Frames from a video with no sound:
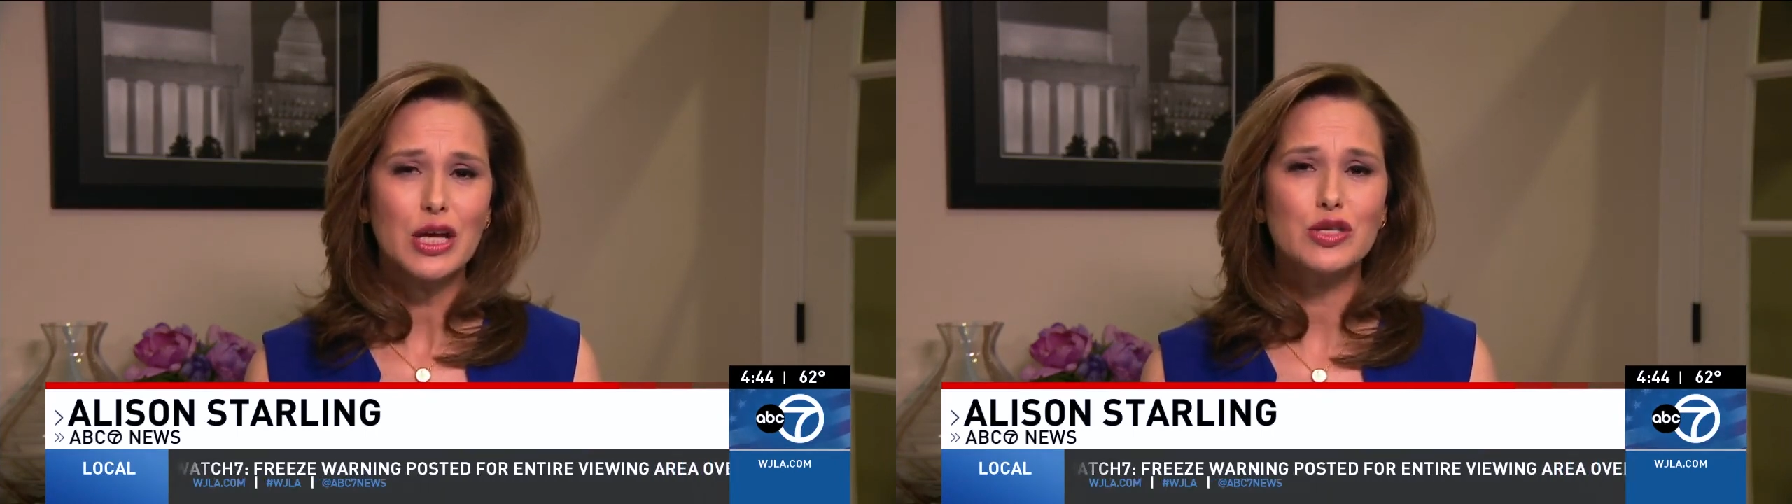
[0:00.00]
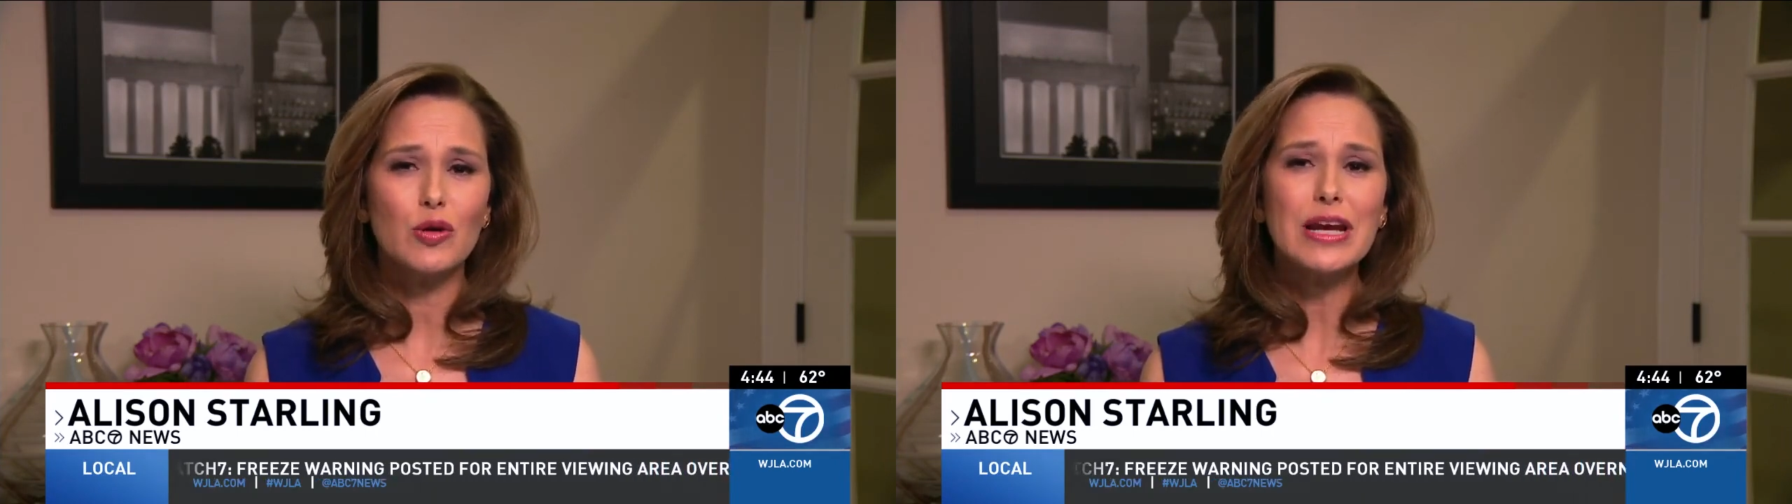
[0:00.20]

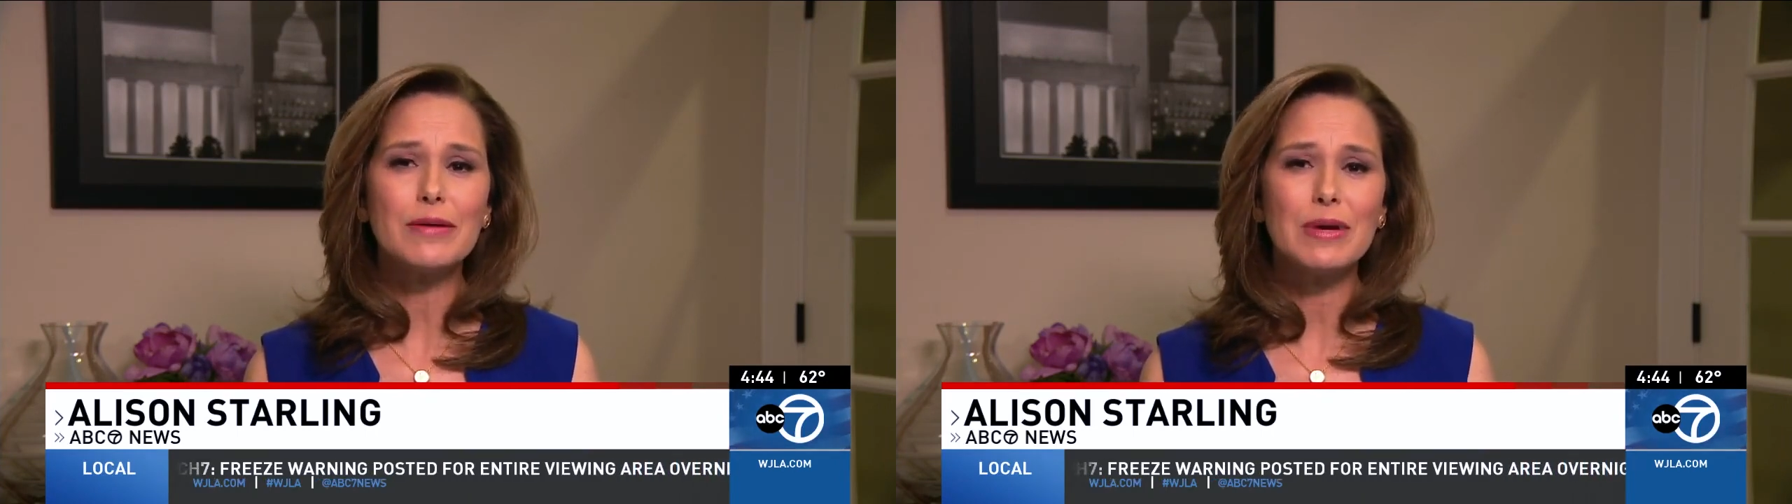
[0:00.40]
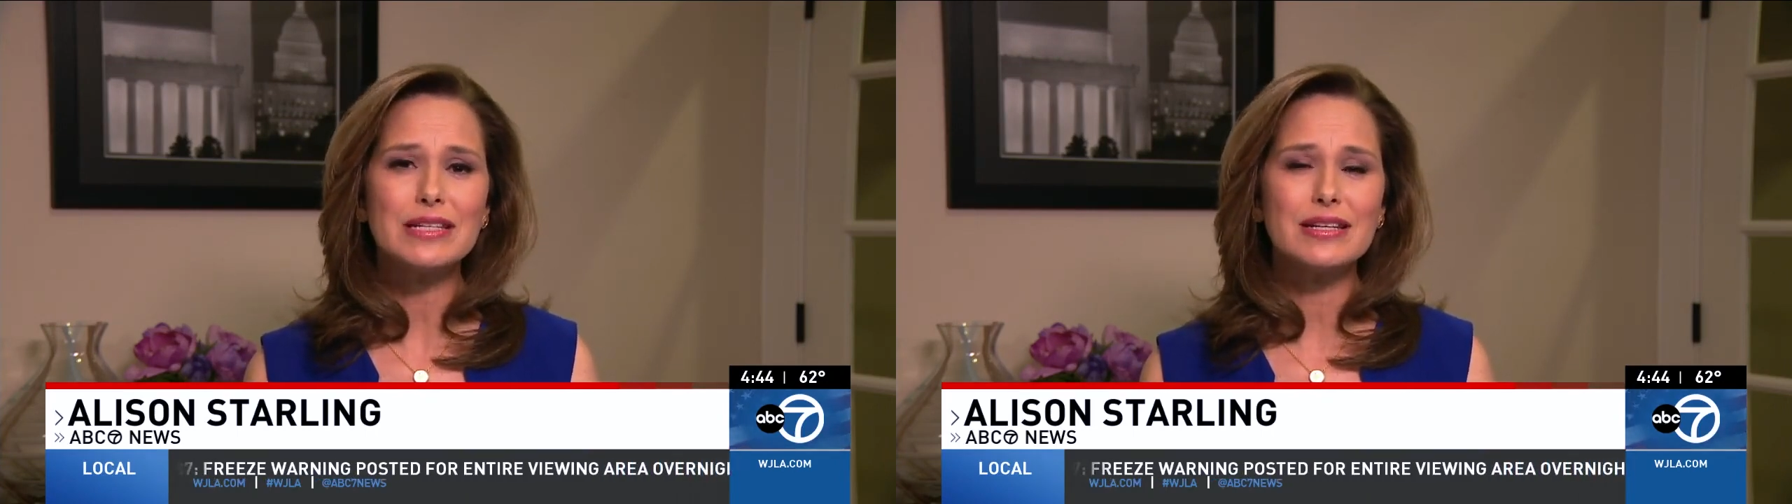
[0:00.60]

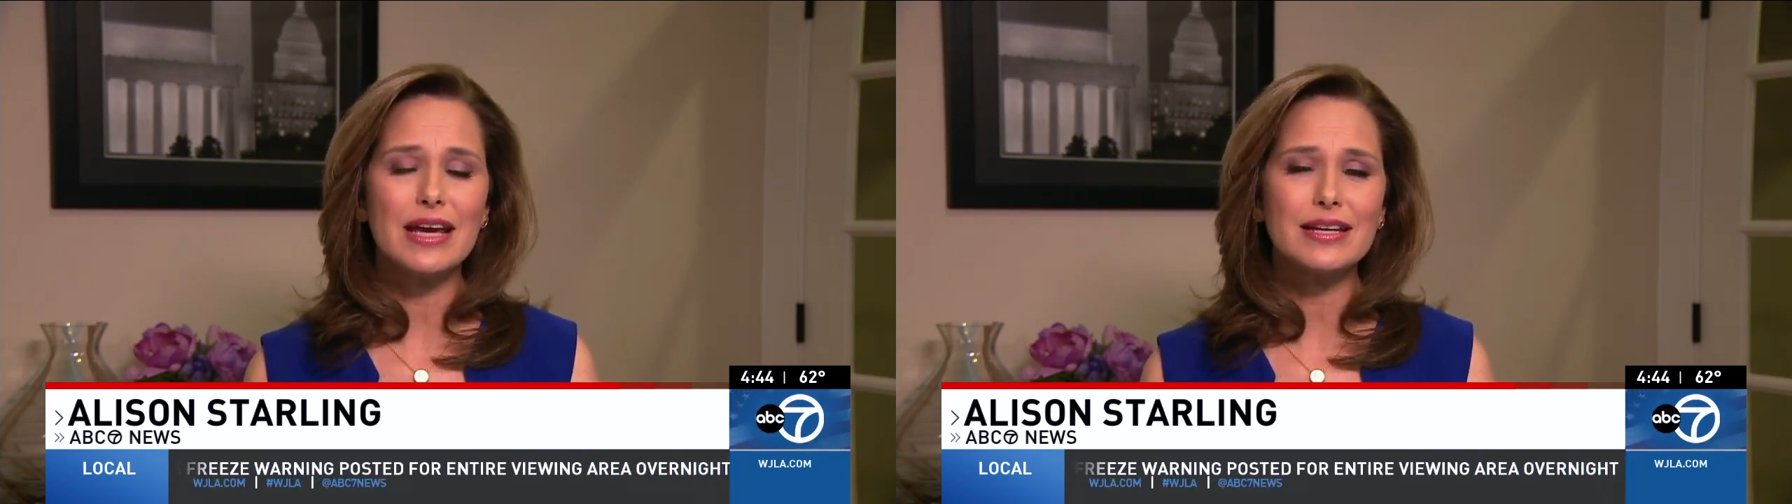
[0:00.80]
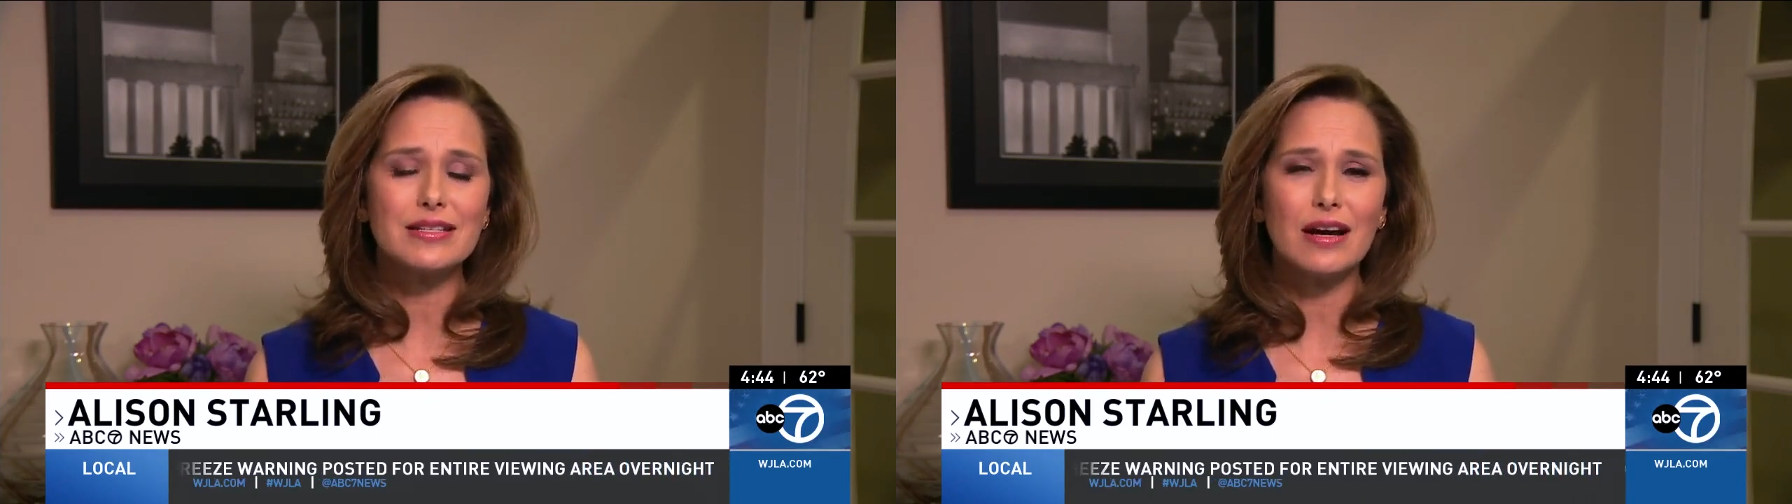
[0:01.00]
Joining me
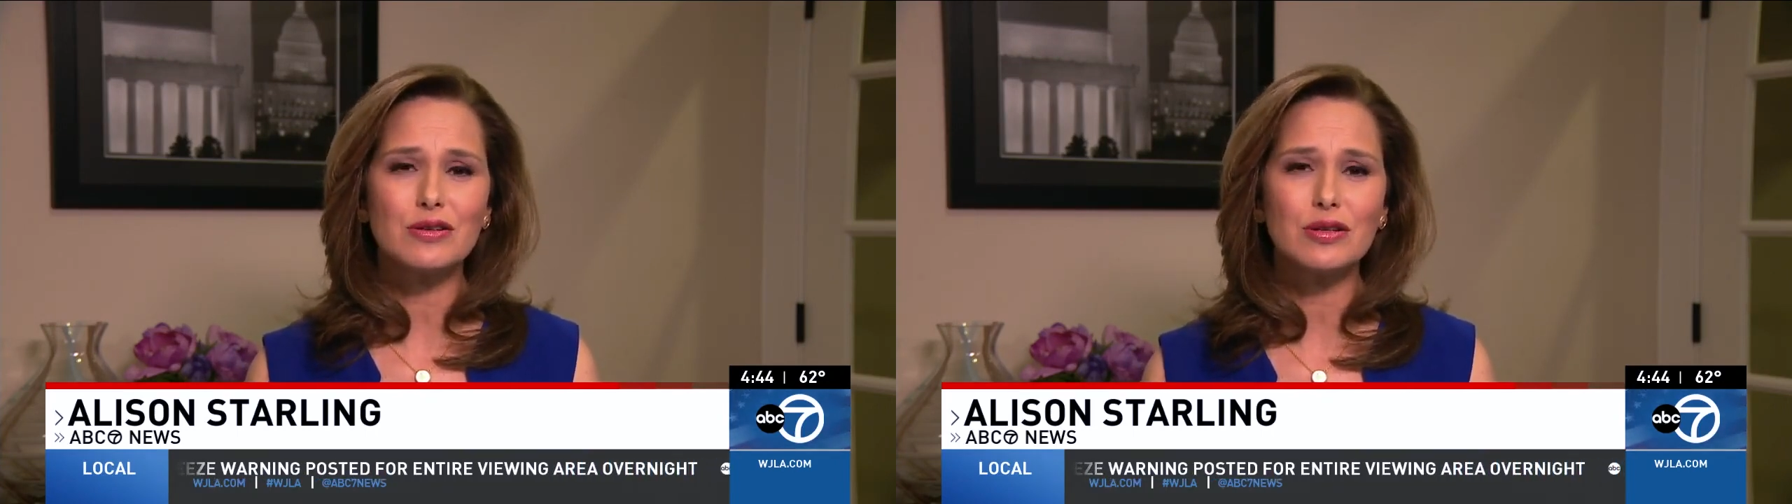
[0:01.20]
today is Dr.